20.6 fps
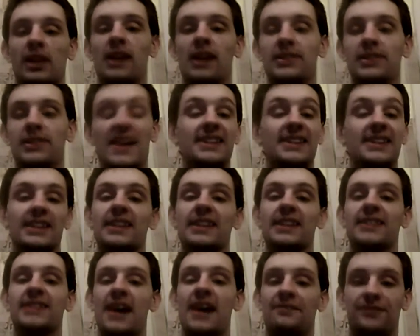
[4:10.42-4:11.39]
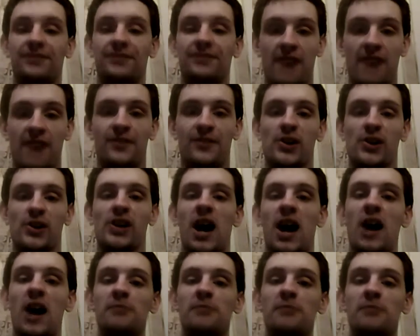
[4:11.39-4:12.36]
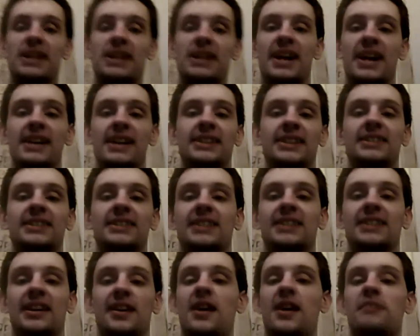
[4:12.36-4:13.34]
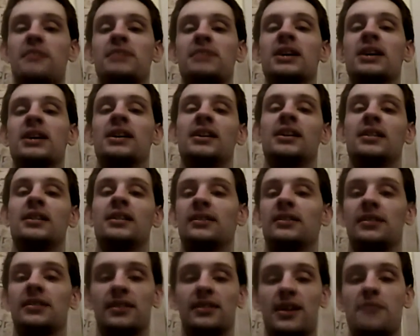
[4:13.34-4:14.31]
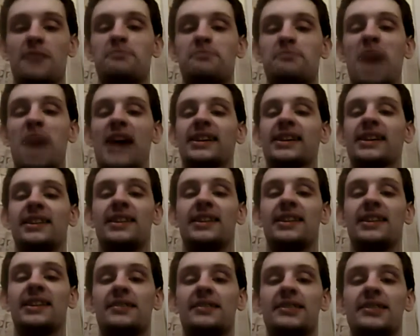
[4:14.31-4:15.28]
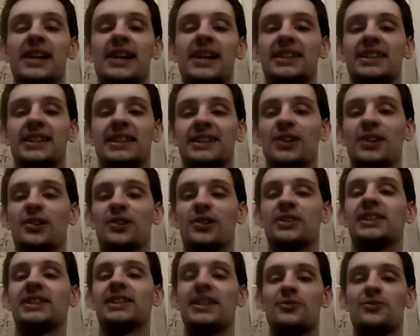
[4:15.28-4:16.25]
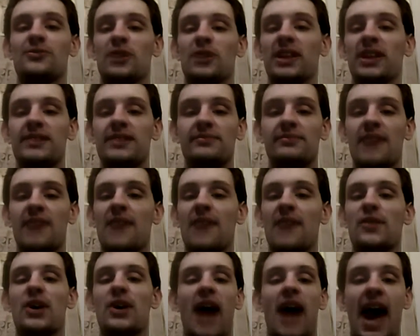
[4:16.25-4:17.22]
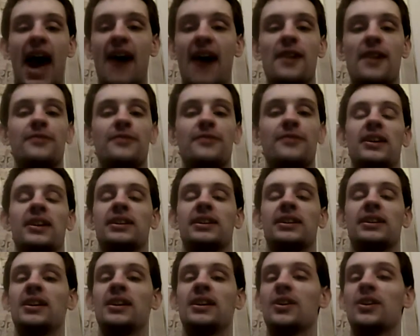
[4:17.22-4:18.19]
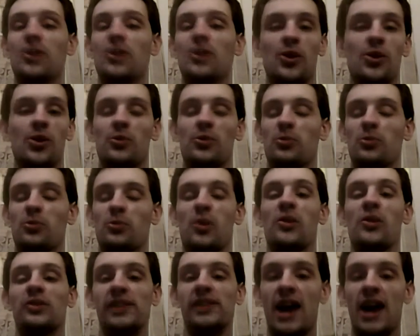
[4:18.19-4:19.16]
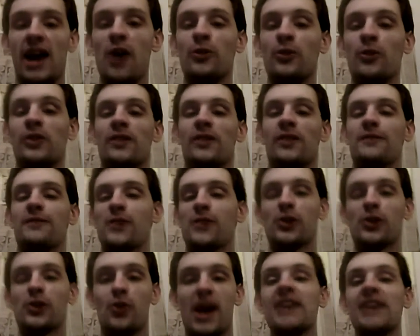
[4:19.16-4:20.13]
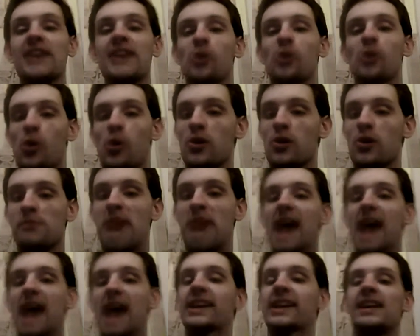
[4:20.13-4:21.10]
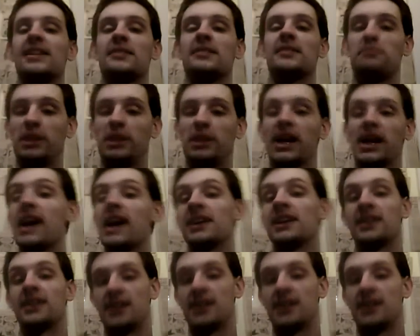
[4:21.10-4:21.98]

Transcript: This is a tougher call because because the Steelers didn't really ever have or were known for great quarterbacking play.